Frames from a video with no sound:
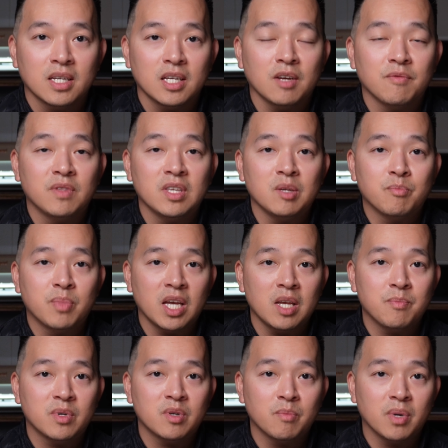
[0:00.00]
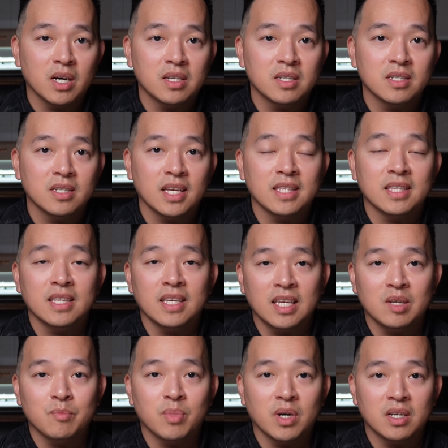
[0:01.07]
If the paper button and the
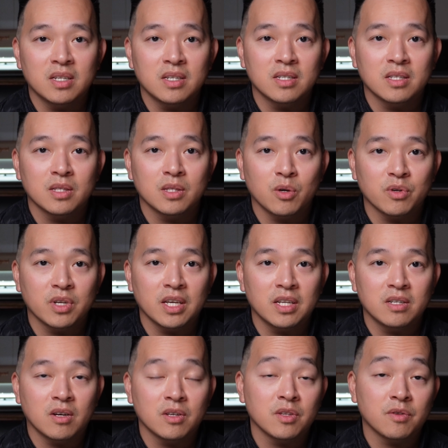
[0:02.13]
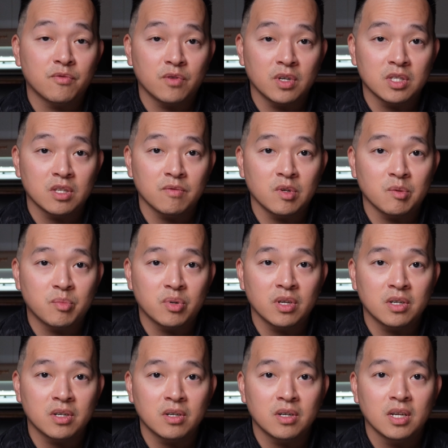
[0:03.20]
ink button located on the front of your
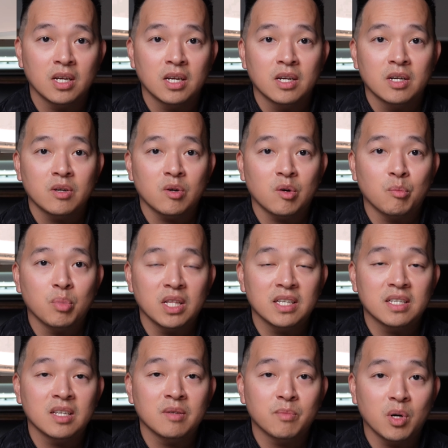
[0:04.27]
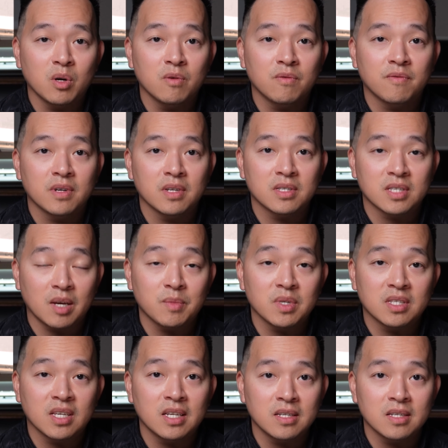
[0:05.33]
printer are blinking both
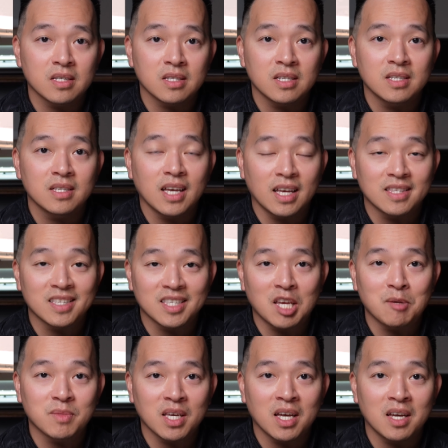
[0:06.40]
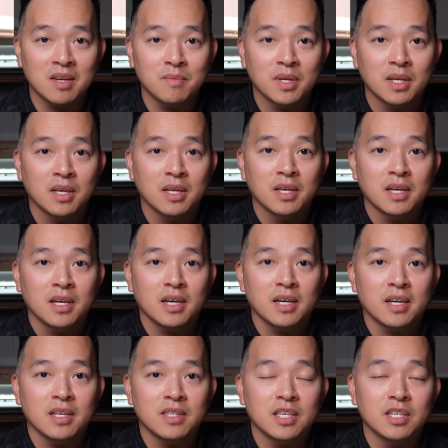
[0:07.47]
simultaneously at the same time,
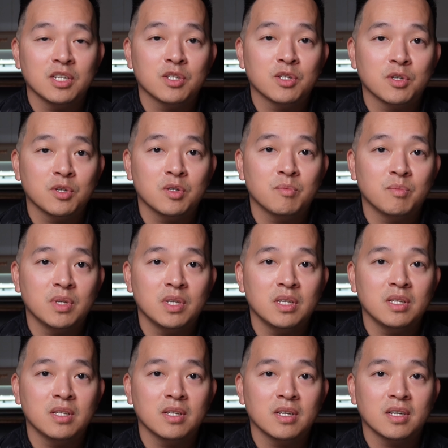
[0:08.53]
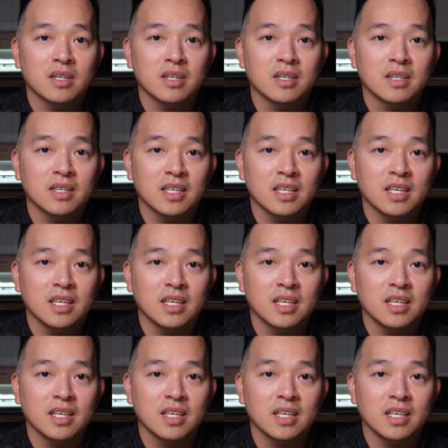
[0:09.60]
then it could be an